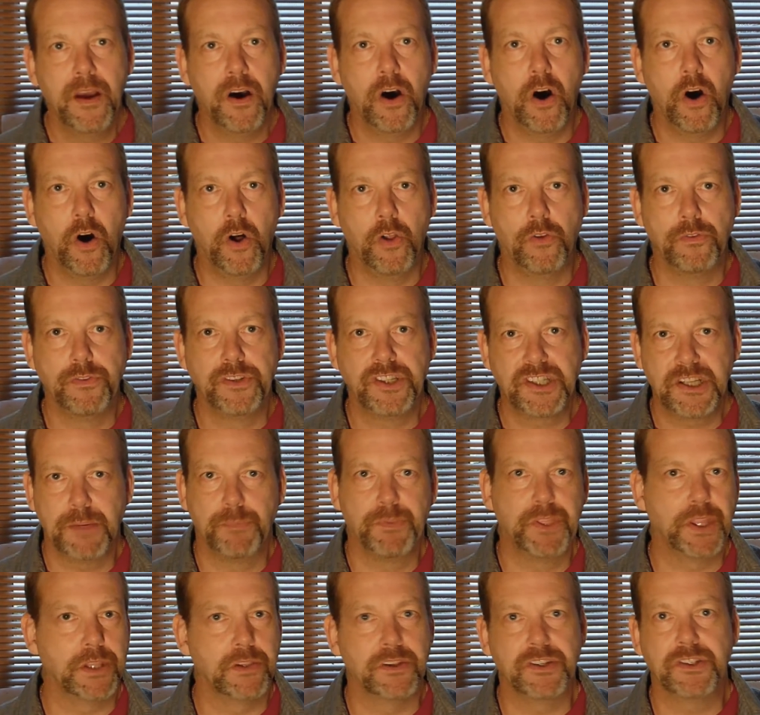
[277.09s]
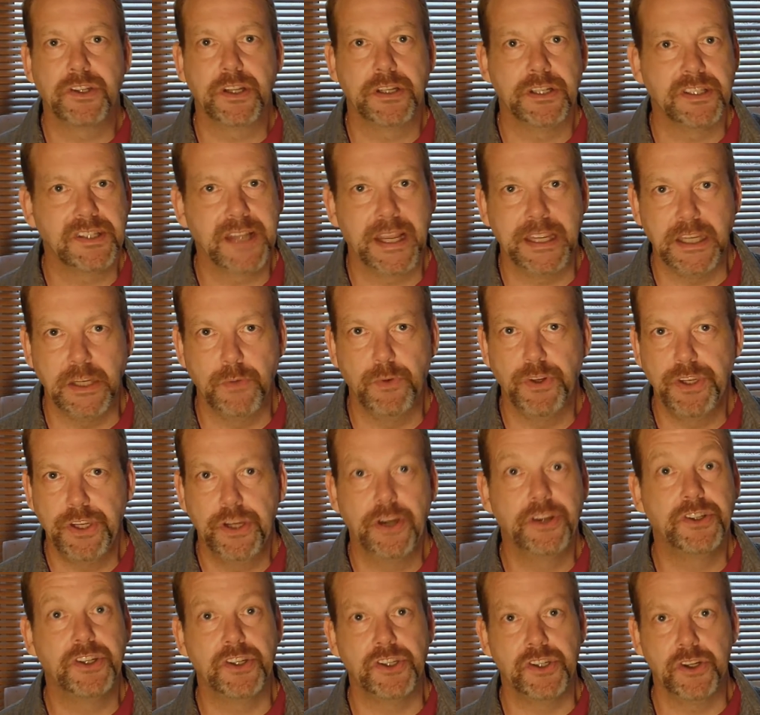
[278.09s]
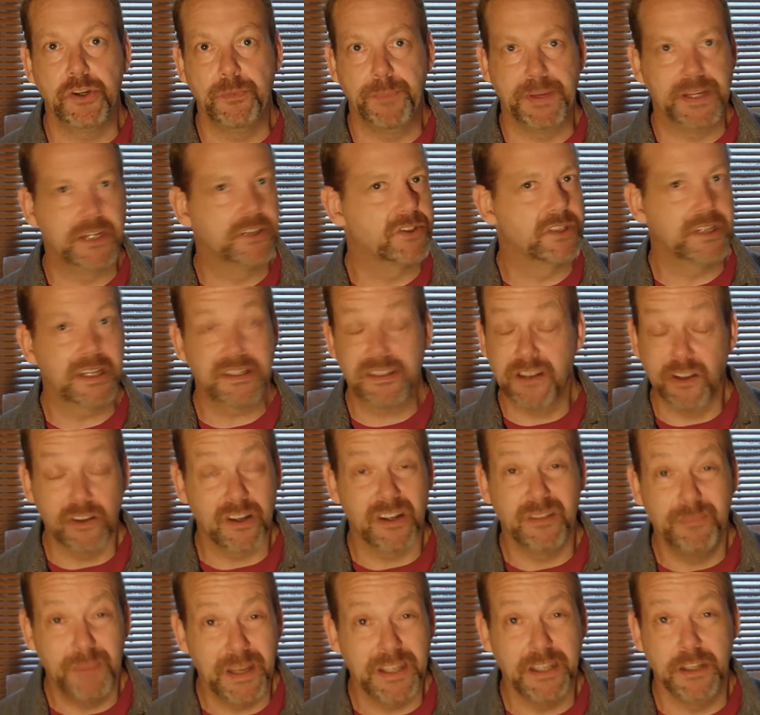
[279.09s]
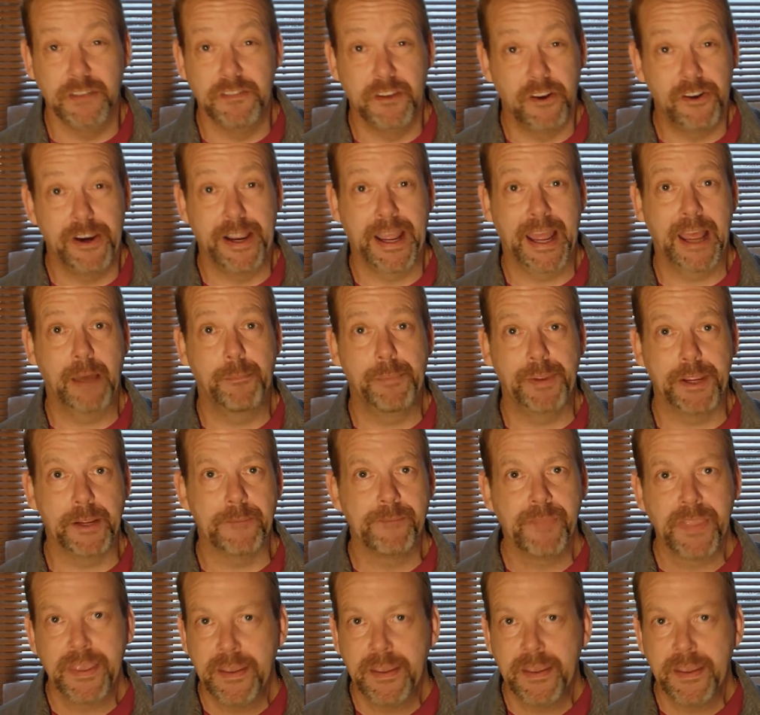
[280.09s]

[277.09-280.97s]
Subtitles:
on something that's going to take you a year to do, because that's not going to make you very happy.